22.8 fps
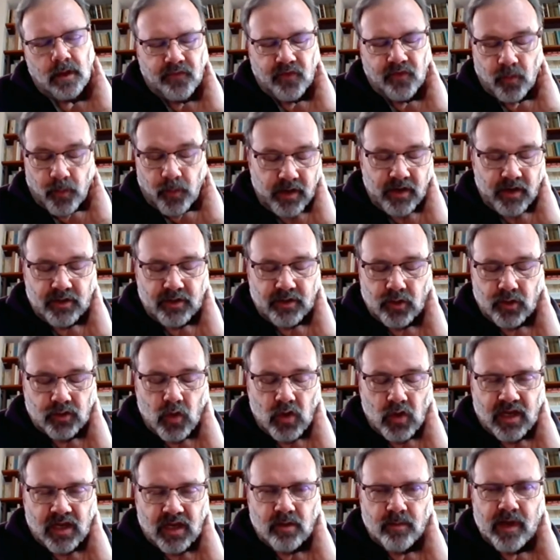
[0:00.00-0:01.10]
of the period you're
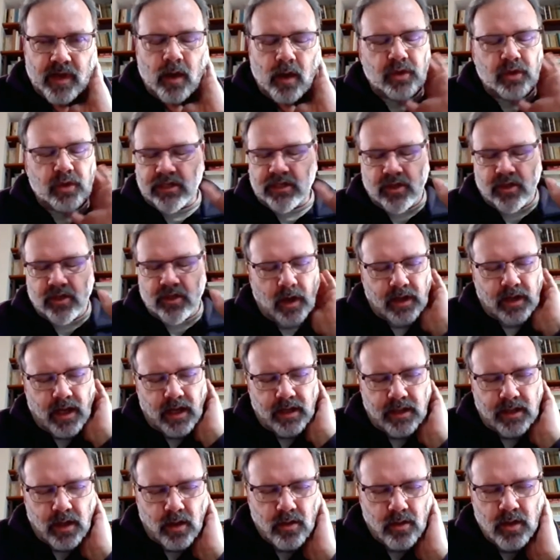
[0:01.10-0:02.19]
talking about, which is not one
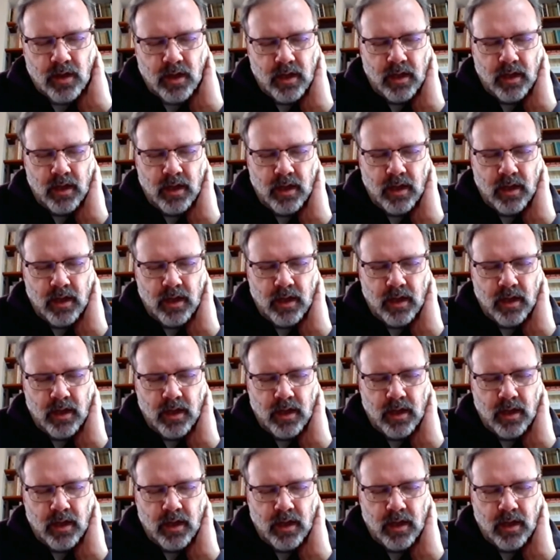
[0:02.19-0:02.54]
I know